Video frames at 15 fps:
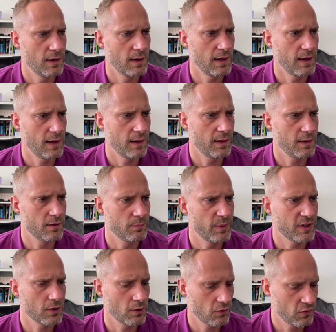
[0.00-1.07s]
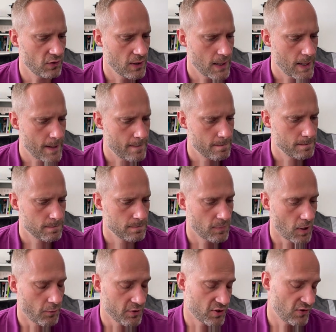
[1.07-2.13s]
And because,
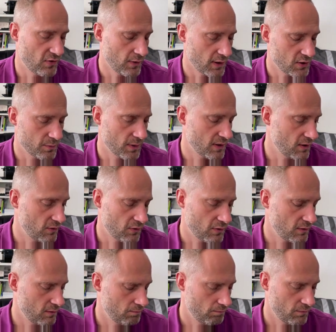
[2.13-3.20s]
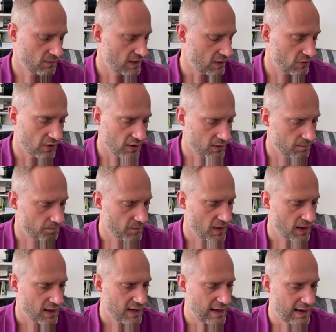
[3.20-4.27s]
which is strange, but that's it.
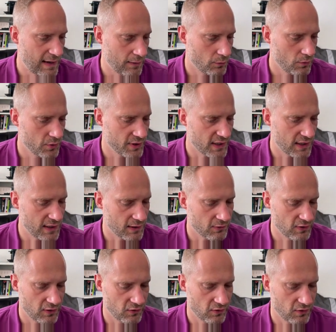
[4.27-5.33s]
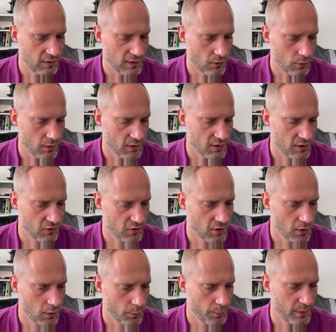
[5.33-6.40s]
Outlook can access, or the
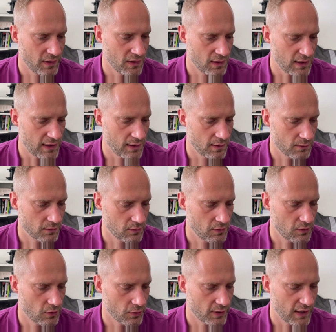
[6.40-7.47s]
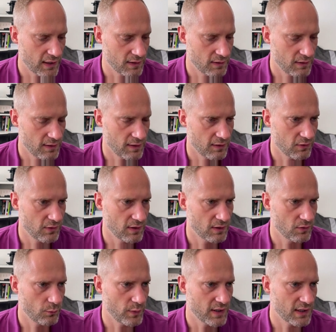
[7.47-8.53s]
scope in the token is
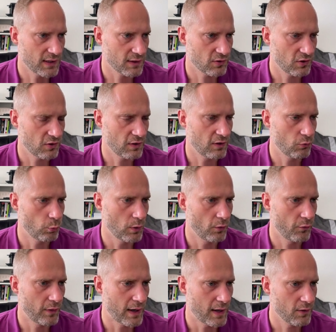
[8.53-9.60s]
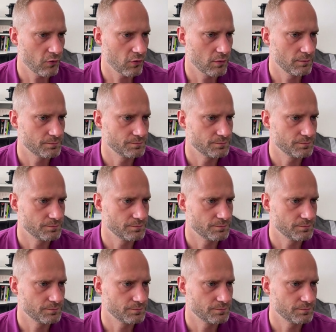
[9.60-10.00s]
that we can access as well files.